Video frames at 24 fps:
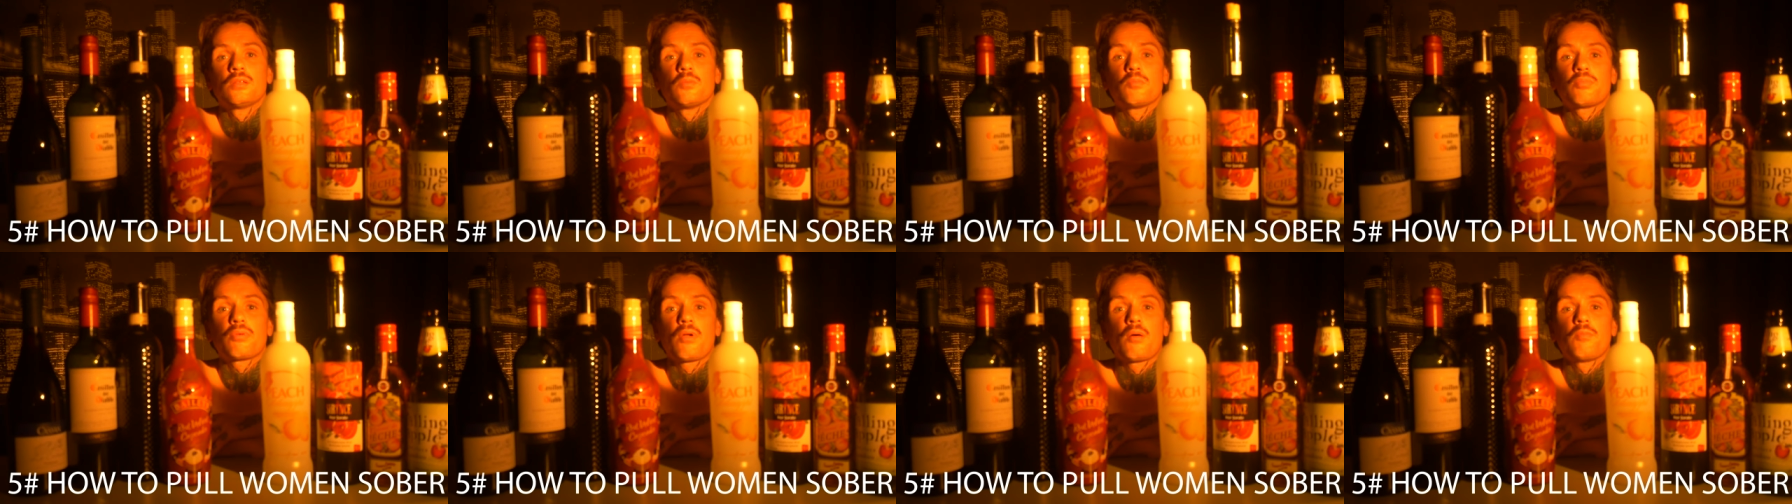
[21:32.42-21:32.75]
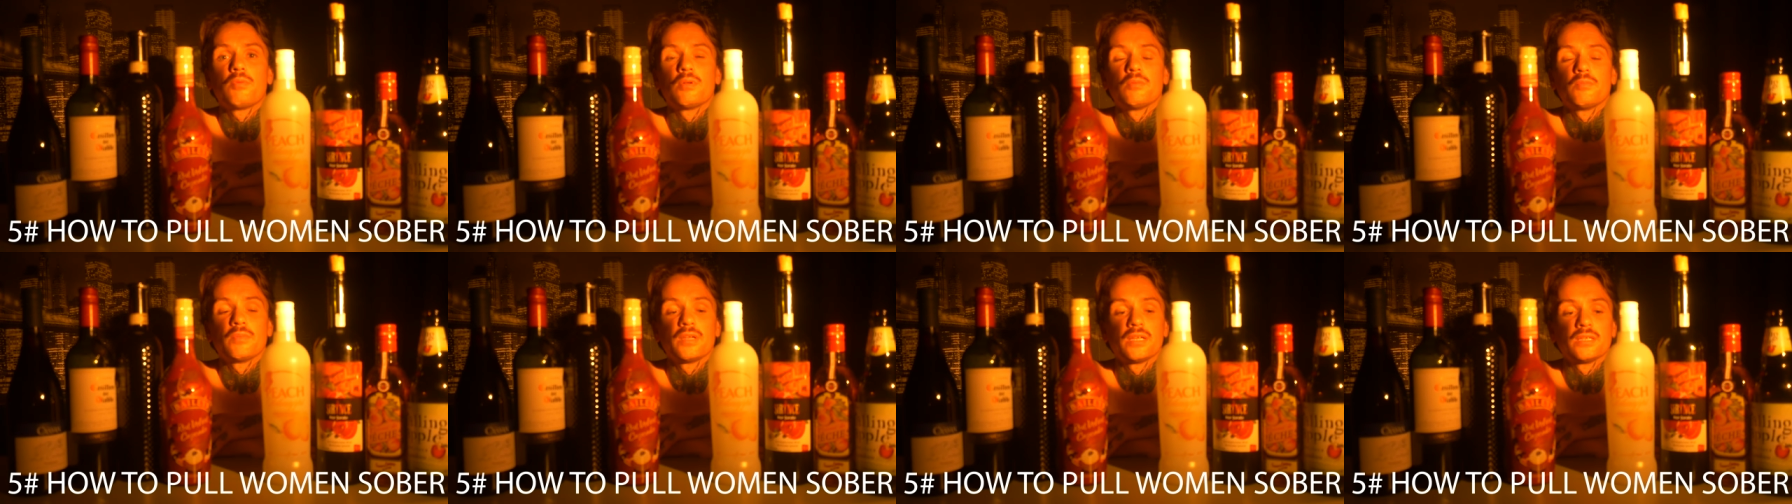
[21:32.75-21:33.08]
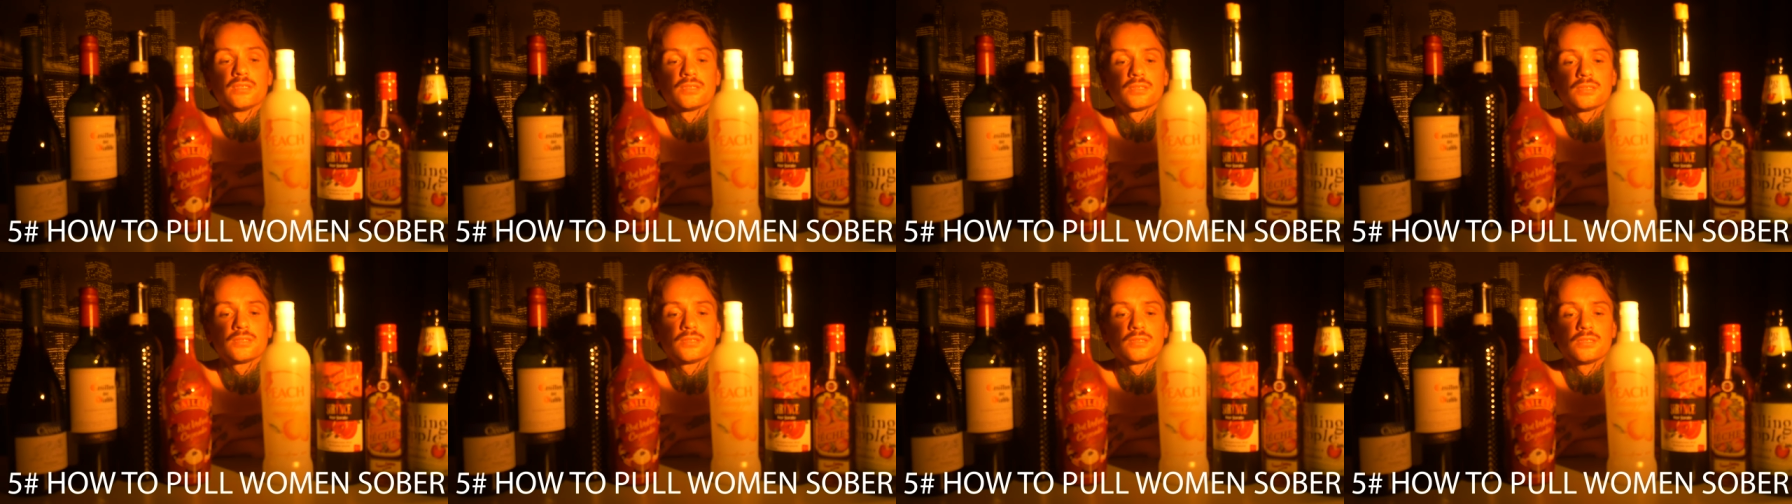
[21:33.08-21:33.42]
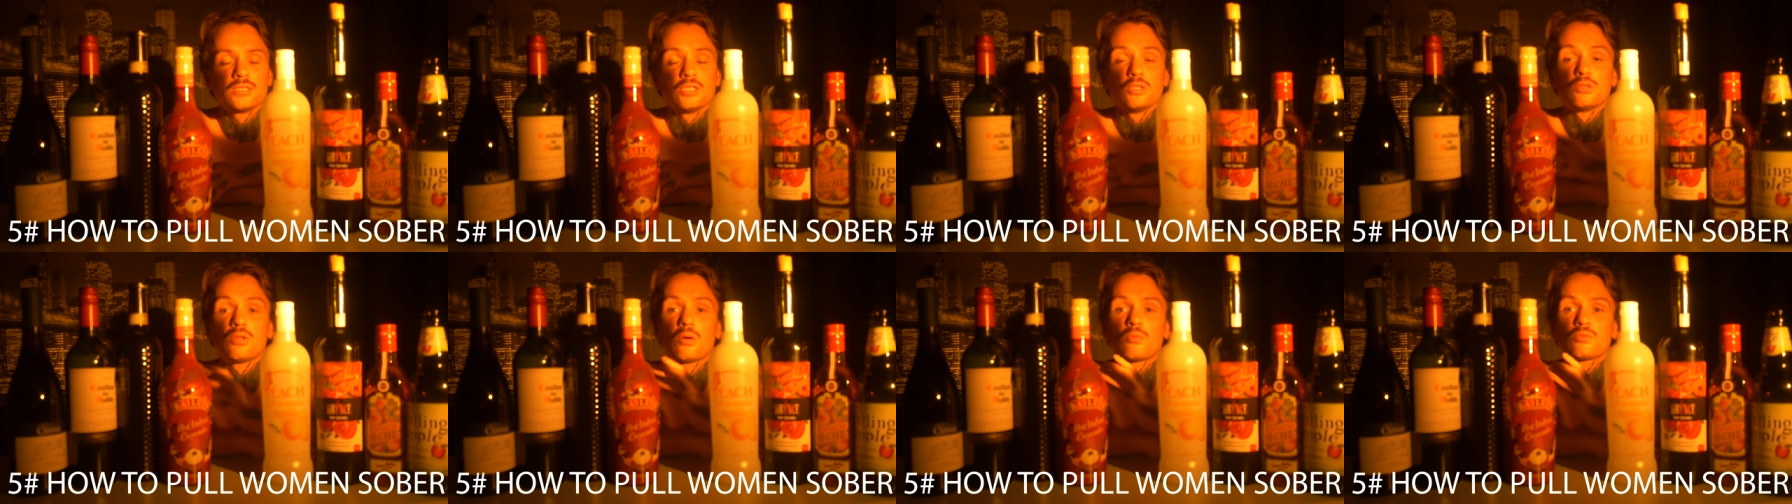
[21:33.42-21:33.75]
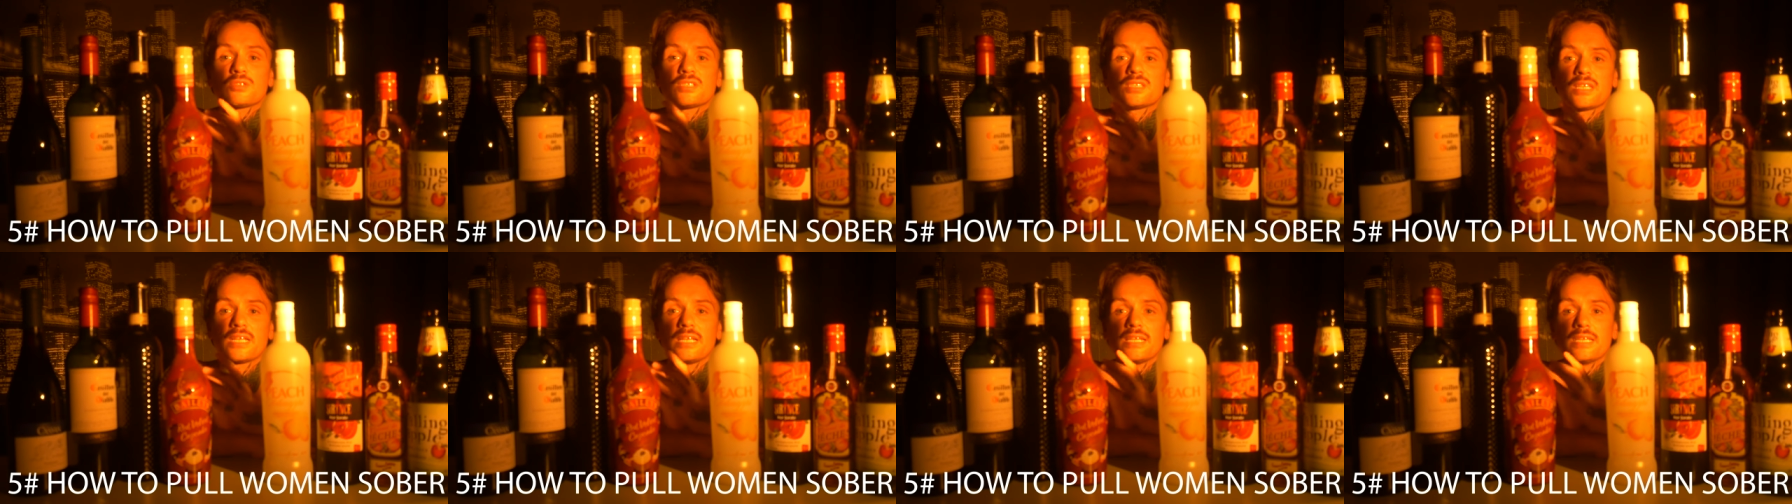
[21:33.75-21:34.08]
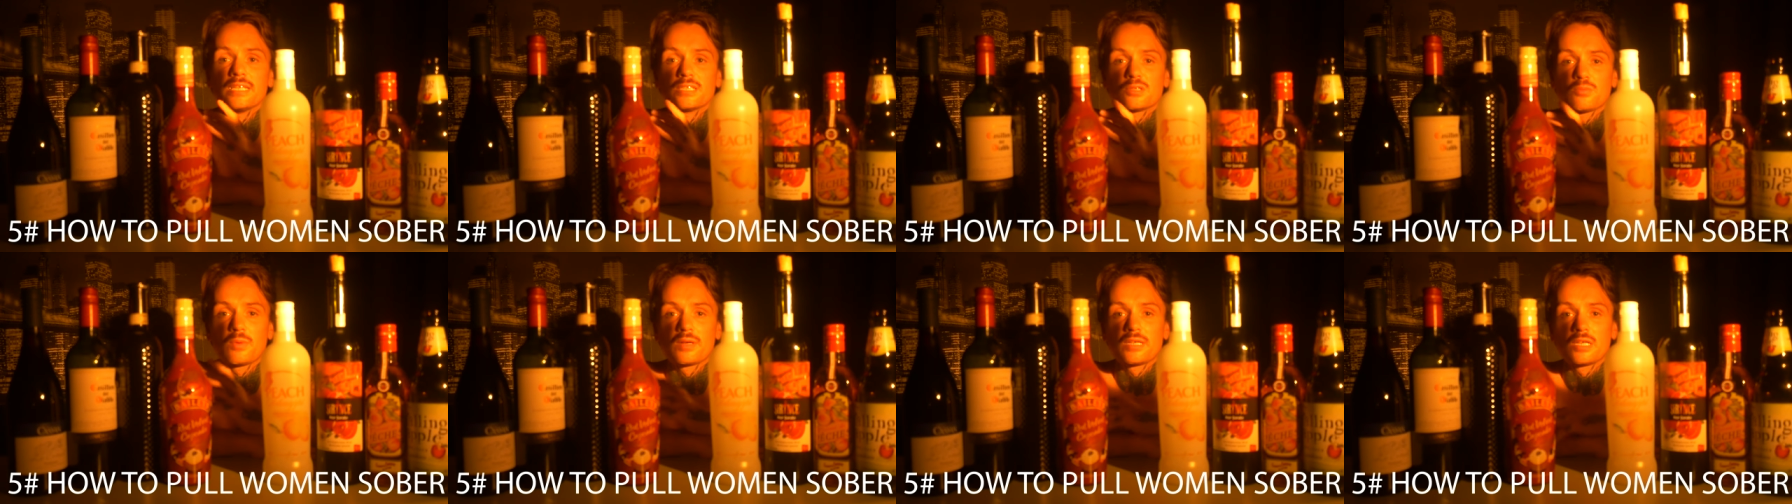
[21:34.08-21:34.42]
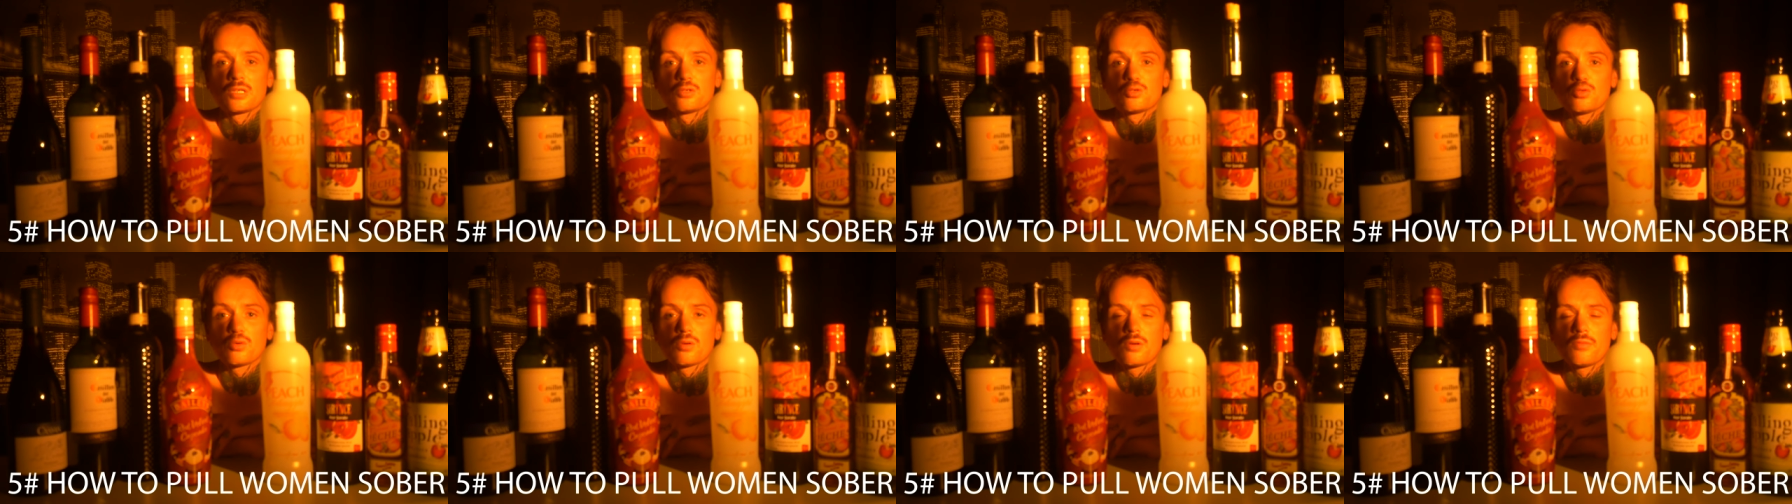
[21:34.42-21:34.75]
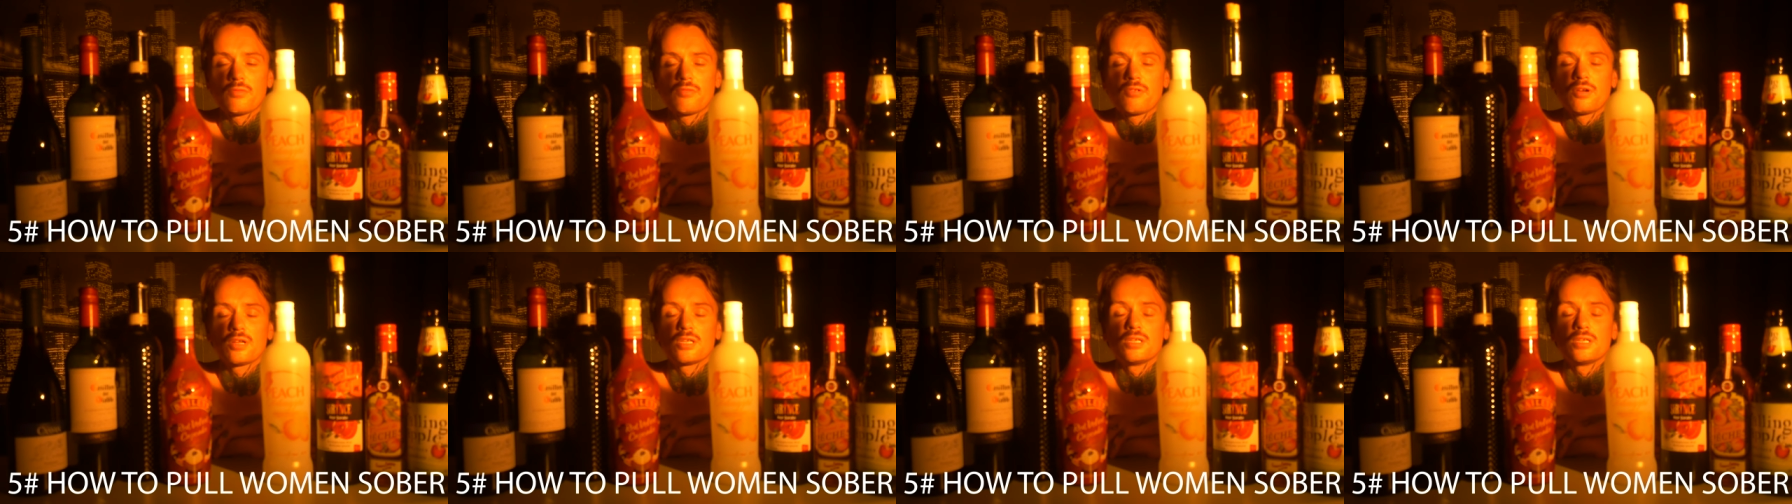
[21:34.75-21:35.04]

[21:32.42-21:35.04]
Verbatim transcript: problem is, you don't see this when you're drunk for